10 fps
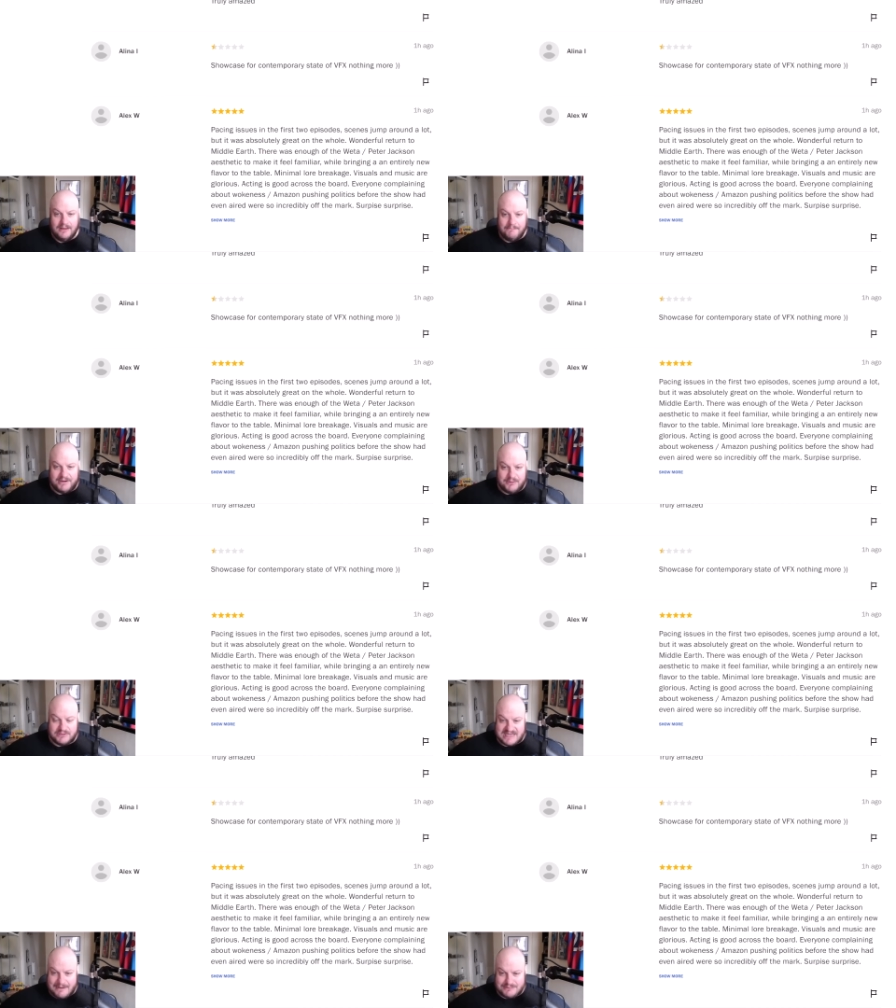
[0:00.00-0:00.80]
But it
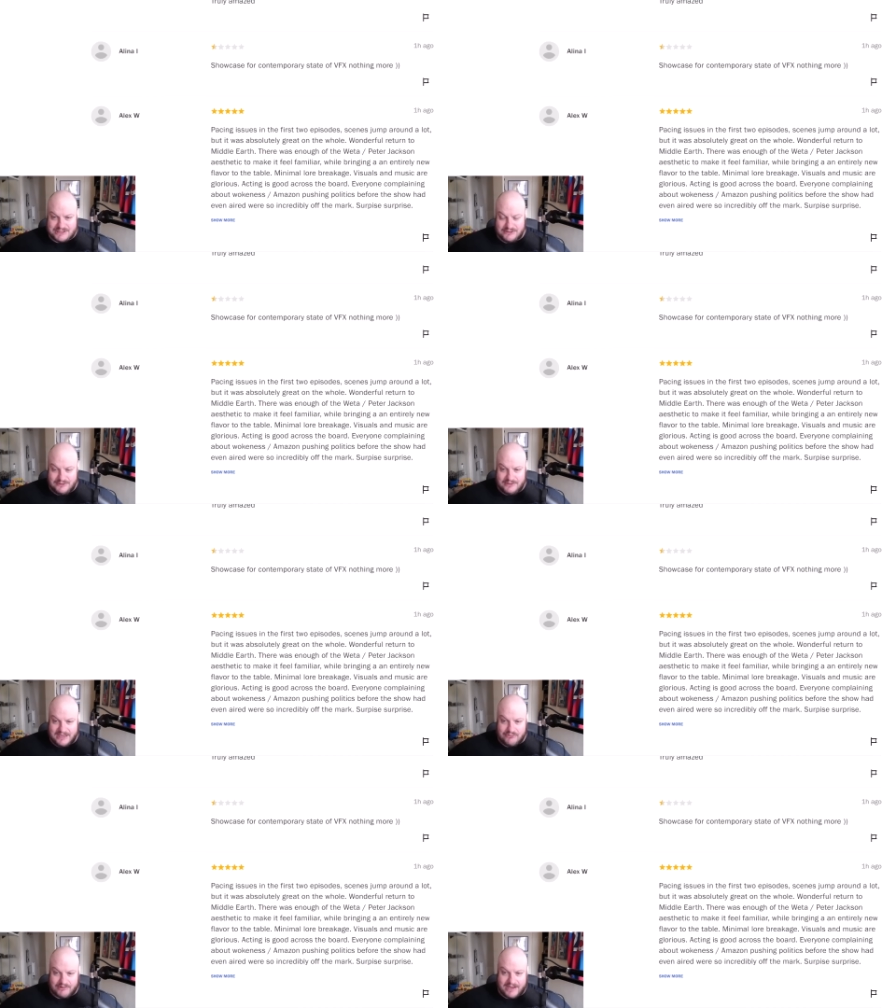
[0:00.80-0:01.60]
was absolutely
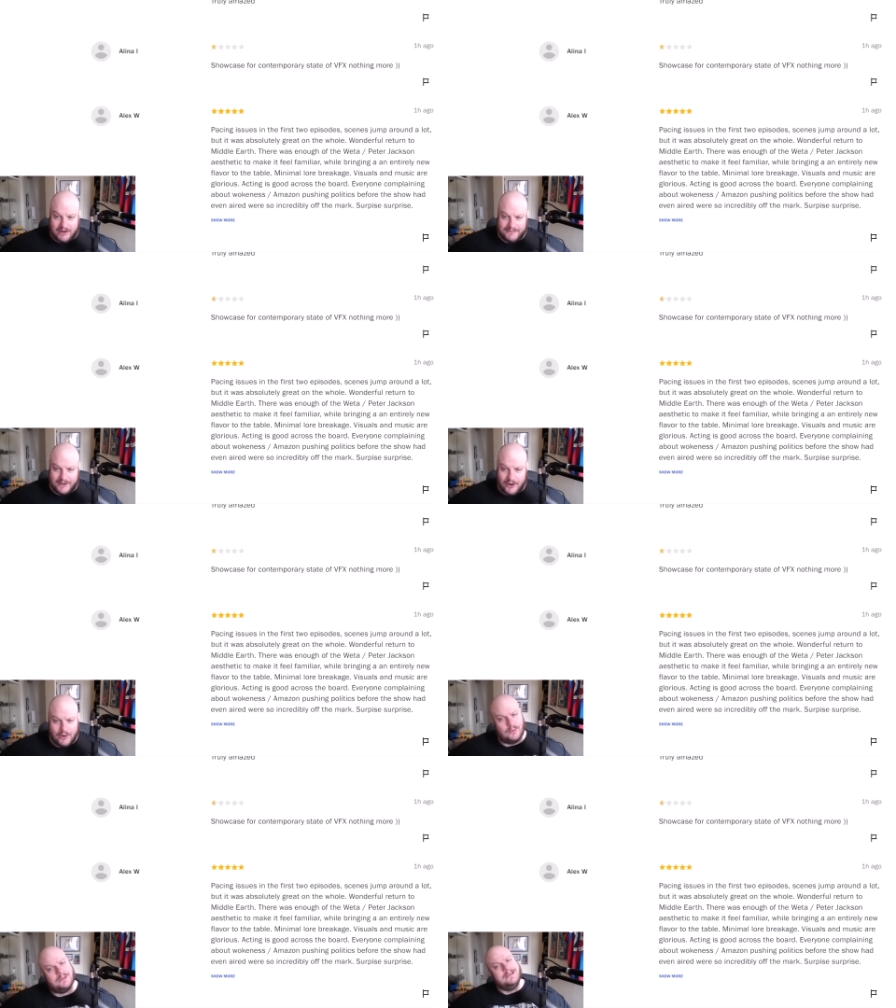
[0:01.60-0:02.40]
great on the
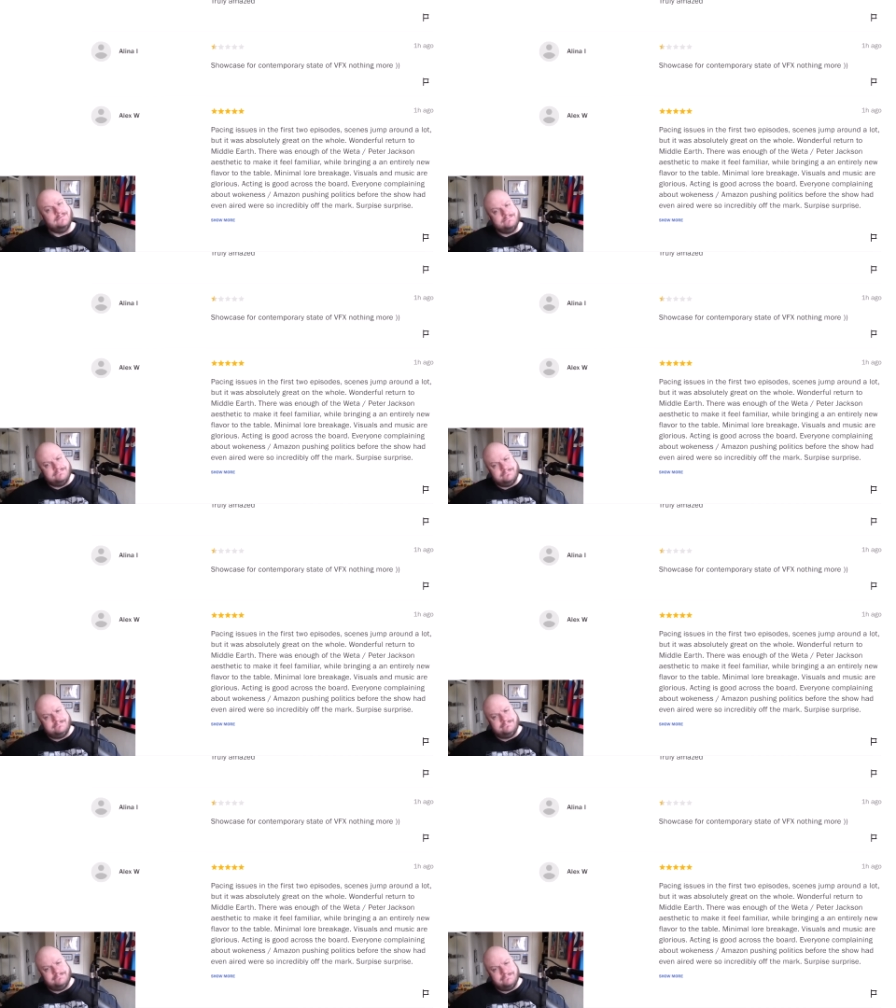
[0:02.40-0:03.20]
whole.
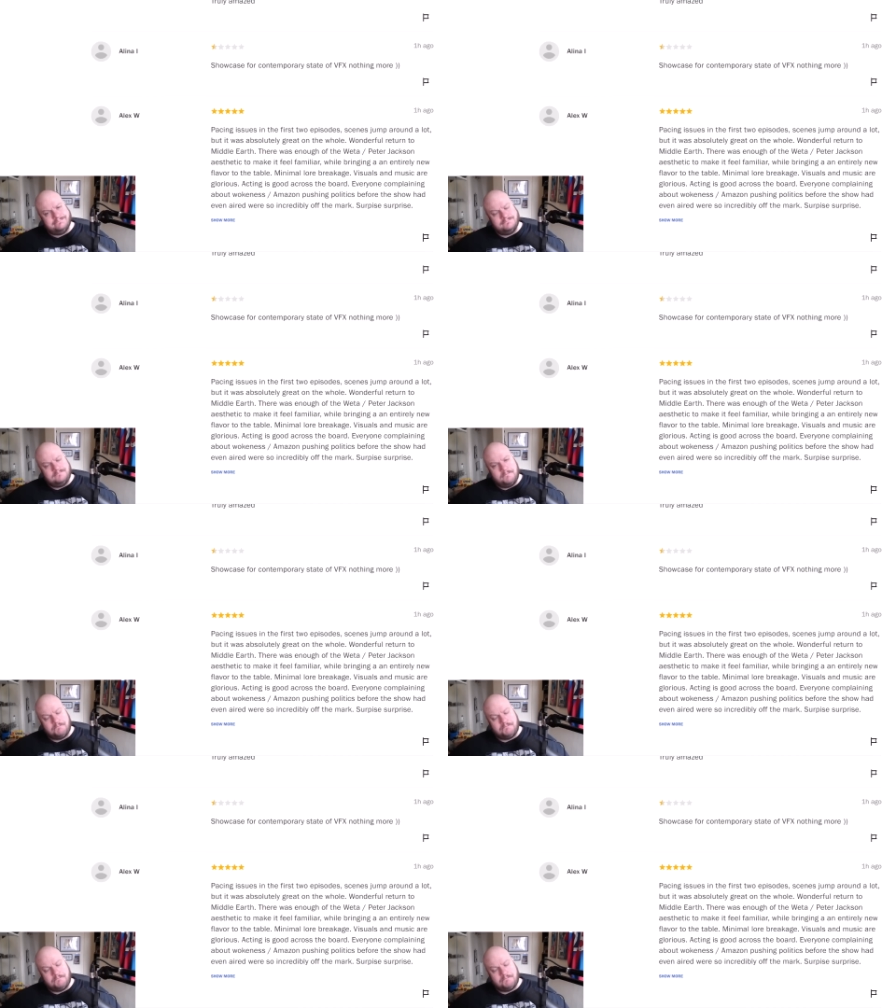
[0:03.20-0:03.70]
Mm.